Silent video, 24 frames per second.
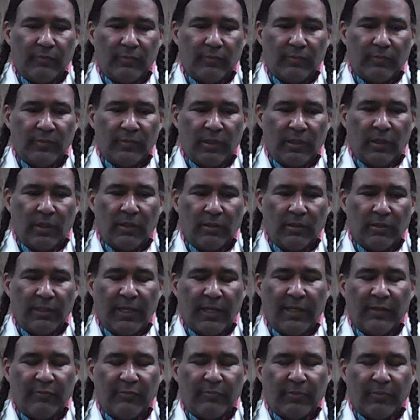young
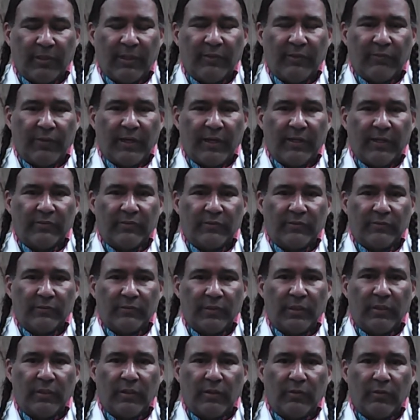native playwrights,
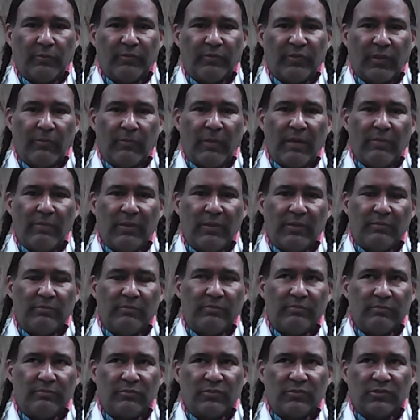say maybe
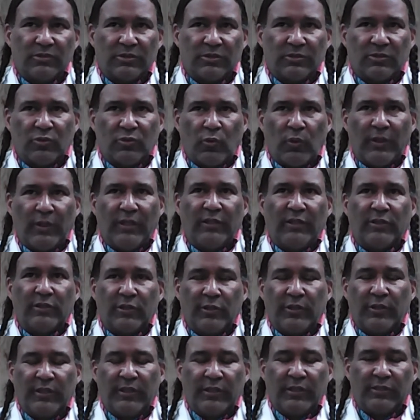20,
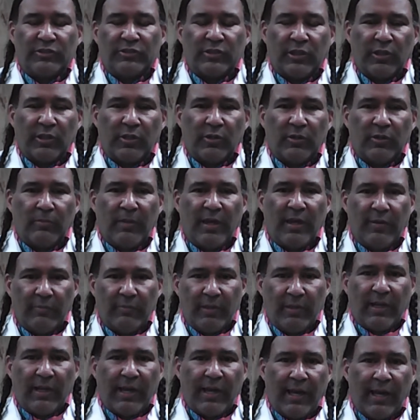30 years ago, it may have
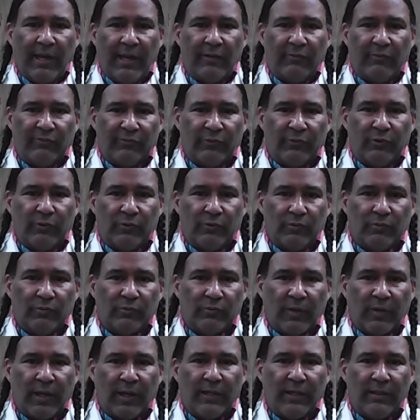been a handful,
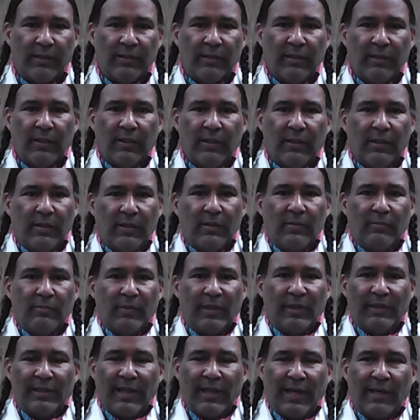right?
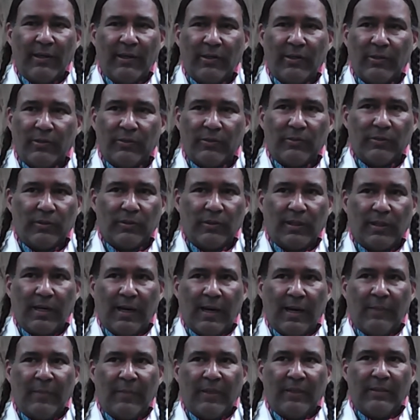But now,
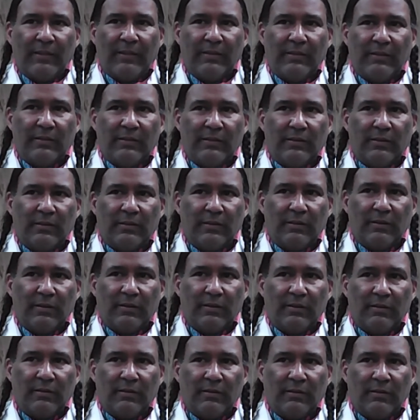I mean,
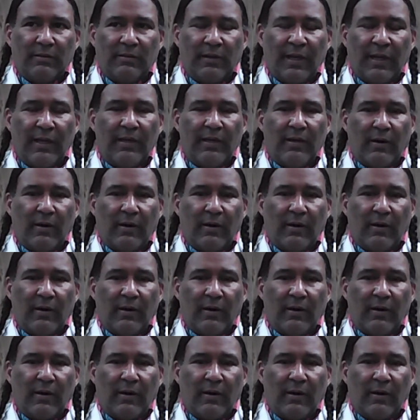they